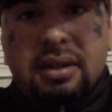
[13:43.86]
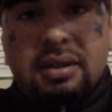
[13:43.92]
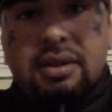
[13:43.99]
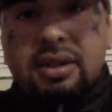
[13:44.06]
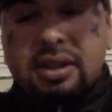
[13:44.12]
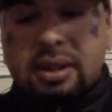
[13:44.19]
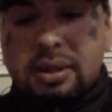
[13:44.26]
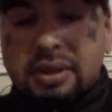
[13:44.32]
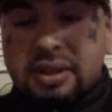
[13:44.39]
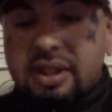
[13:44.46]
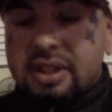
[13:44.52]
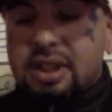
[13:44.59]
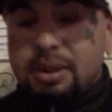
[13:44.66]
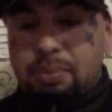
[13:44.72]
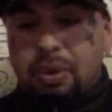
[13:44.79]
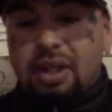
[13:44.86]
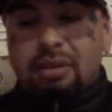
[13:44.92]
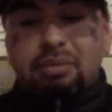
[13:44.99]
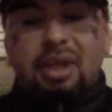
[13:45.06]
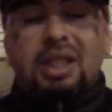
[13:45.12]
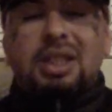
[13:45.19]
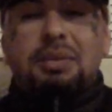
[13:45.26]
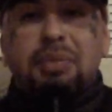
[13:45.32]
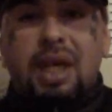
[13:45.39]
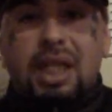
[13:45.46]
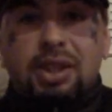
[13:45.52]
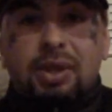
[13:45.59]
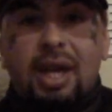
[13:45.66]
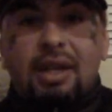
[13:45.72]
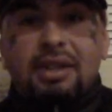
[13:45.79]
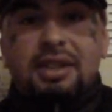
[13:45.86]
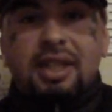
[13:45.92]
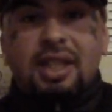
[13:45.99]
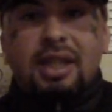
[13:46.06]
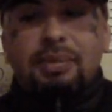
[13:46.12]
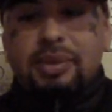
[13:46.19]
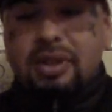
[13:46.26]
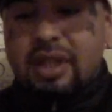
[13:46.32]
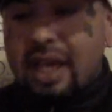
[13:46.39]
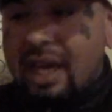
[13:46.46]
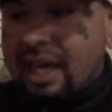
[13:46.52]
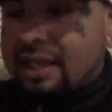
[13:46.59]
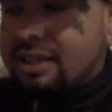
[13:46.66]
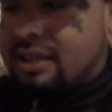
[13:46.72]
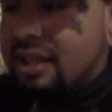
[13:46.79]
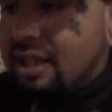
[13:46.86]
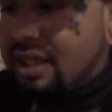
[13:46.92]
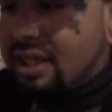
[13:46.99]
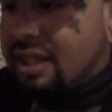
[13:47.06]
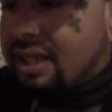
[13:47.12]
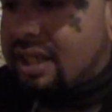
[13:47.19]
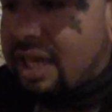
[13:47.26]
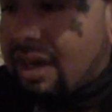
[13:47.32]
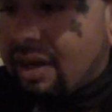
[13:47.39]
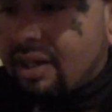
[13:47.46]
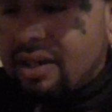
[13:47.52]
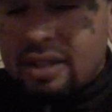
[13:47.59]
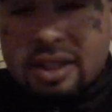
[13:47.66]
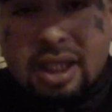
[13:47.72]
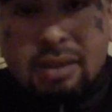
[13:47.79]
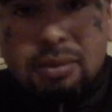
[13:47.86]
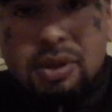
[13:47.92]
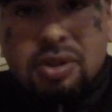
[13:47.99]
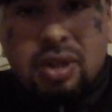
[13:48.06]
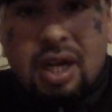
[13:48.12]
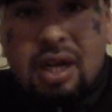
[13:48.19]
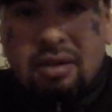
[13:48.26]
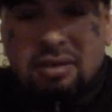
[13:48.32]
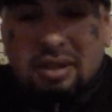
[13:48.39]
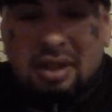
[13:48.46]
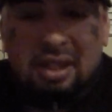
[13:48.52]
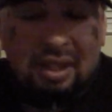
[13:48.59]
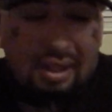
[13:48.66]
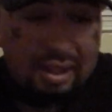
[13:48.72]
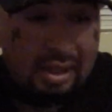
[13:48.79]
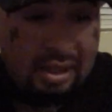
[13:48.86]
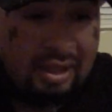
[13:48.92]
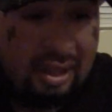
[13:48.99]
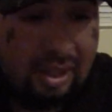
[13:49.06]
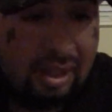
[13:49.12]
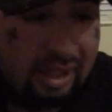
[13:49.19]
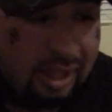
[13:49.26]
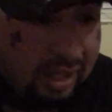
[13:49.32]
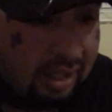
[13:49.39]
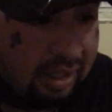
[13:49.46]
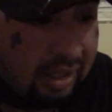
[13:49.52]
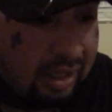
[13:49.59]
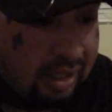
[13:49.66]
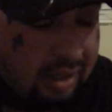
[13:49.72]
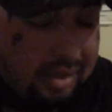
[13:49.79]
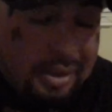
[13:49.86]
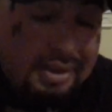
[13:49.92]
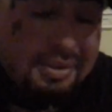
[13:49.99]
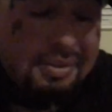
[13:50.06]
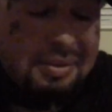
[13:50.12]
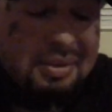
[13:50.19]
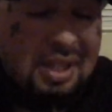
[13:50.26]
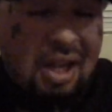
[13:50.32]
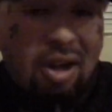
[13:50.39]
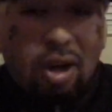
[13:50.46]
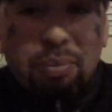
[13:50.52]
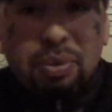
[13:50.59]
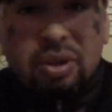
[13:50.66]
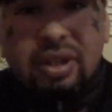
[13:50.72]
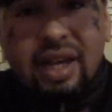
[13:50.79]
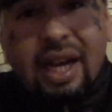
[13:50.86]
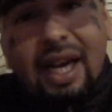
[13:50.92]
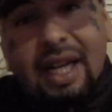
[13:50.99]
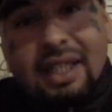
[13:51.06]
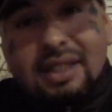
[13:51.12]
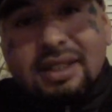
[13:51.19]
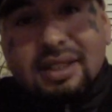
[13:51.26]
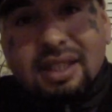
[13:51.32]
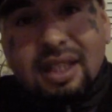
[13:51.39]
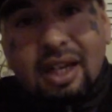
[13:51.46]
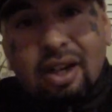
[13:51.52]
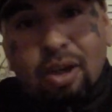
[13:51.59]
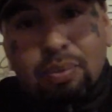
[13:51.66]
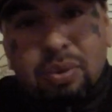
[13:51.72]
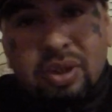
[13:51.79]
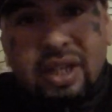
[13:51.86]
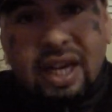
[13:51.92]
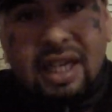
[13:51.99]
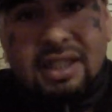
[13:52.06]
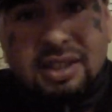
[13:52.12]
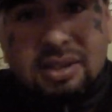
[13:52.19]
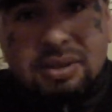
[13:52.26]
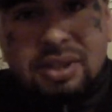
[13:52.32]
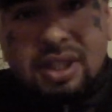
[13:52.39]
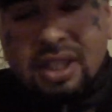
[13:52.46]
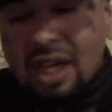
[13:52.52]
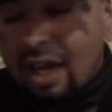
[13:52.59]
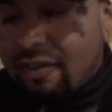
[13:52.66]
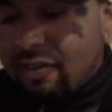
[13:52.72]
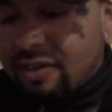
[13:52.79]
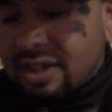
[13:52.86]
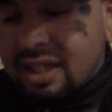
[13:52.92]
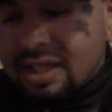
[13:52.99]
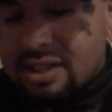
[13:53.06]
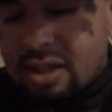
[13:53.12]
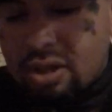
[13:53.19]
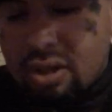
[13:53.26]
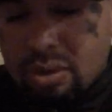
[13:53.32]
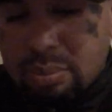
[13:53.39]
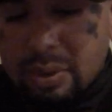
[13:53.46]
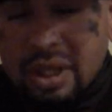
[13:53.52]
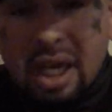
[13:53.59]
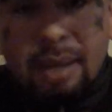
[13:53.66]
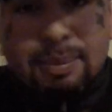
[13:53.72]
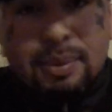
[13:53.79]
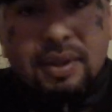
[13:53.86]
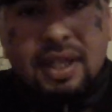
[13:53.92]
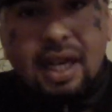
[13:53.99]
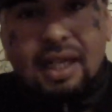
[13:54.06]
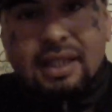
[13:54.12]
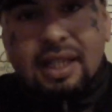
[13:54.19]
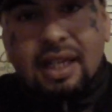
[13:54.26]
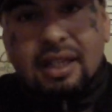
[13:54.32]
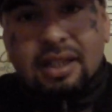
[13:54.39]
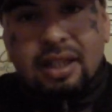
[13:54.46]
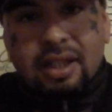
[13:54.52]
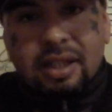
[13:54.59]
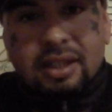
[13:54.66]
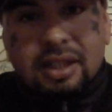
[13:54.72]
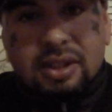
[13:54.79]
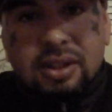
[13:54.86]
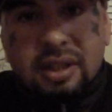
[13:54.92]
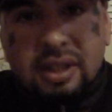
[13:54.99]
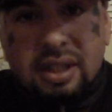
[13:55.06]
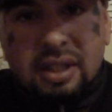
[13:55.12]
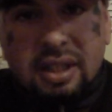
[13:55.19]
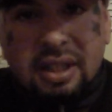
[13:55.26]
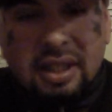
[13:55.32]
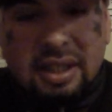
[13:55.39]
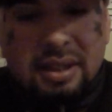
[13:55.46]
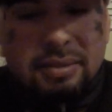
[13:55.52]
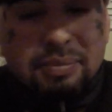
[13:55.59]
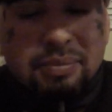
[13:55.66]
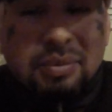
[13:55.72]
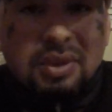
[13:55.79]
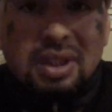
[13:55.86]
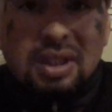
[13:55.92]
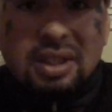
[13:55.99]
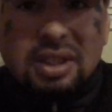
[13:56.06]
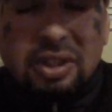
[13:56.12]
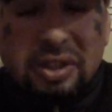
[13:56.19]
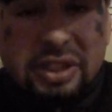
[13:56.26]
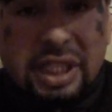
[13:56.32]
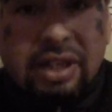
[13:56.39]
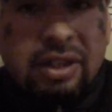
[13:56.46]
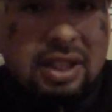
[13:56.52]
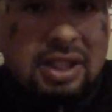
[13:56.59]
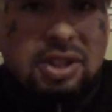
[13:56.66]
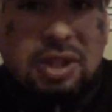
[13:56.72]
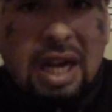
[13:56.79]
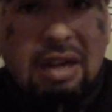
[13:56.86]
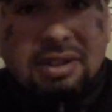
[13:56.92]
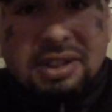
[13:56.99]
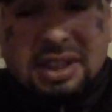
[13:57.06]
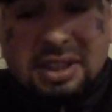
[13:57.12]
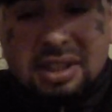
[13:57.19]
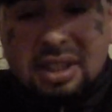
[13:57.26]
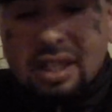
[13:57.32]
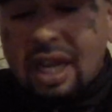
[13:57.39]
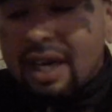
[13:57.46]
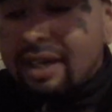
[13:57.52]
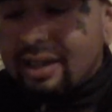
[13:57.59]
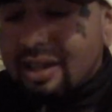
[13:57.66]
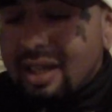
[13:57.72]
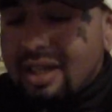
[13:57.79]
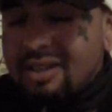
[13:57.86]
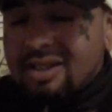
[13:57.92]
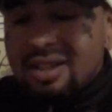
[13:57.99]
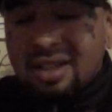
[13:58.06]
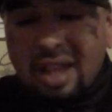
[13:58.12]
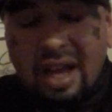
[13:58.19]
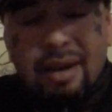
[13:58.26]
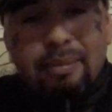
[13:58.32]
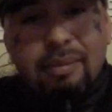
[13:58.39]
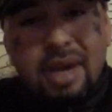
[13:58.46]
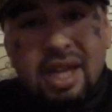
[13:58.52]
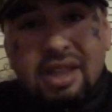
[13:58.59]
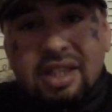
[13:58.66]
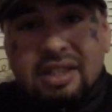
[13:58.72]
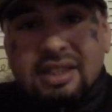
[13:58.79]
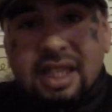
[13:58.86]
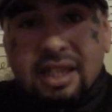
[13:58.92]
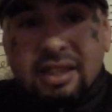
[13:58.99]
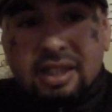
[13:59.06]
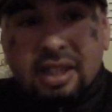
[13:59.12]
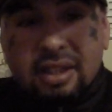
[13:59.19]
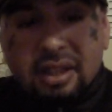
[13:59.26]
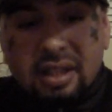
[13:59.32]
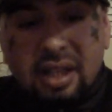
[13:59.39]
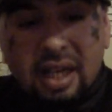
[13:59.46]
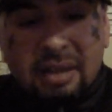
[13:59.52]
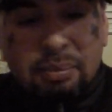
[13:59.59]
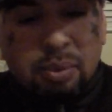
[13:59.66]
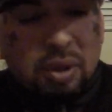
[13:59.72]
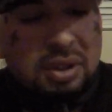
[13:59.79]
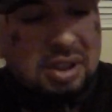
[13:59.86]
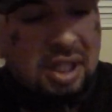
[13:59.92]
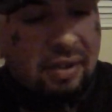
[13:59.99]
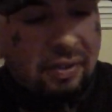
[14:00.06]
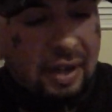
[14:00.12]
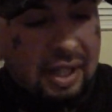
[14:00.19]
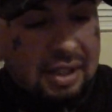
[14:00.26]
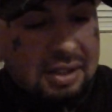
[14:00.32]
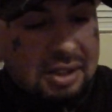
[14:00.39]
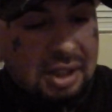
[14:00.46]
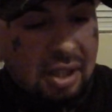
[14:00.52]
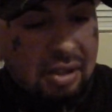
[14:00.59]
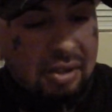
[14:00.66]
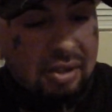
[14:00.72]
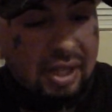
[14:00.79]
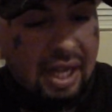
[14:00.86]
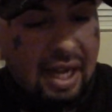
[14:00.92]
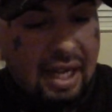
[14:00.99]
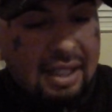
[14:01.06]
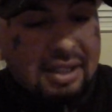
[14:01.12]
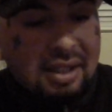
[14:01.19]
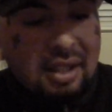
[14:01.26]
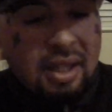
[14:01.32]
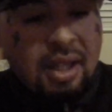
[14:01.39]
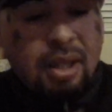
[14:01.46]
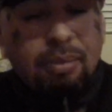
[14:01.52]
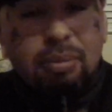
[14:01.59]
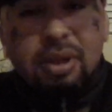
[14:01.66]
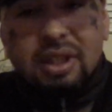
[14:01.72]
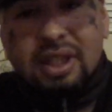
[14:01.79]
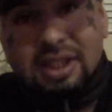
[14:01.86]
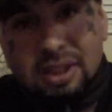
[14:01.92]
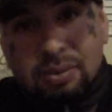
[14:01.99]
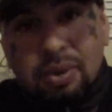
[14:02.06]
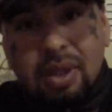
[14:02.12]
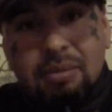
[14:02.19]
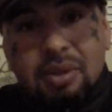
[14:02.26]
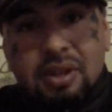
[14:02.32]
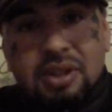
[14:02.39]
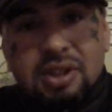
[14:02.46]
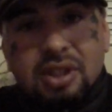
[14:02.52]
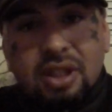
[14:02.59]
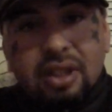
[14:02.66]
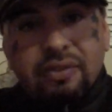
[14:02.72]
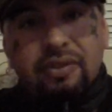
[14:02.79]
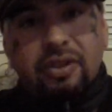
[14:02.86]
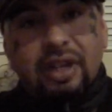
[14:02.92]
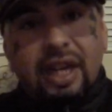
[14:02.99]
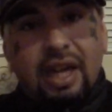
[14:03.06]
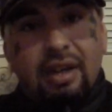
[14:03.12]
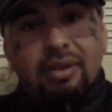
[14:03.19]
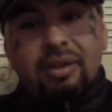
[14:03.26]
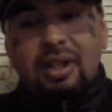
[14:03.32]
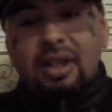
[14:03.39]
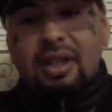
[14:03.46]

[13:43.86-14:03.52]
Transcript: this is pretty much my trout setups, you guys, and how I hook up with trout. And I hope you guys do good off of this. I hope it helps you guys out there during this trout season. There's a lot of methods out there and a lot of more stuff I can show you guys, but this is what I'm going to show you for now.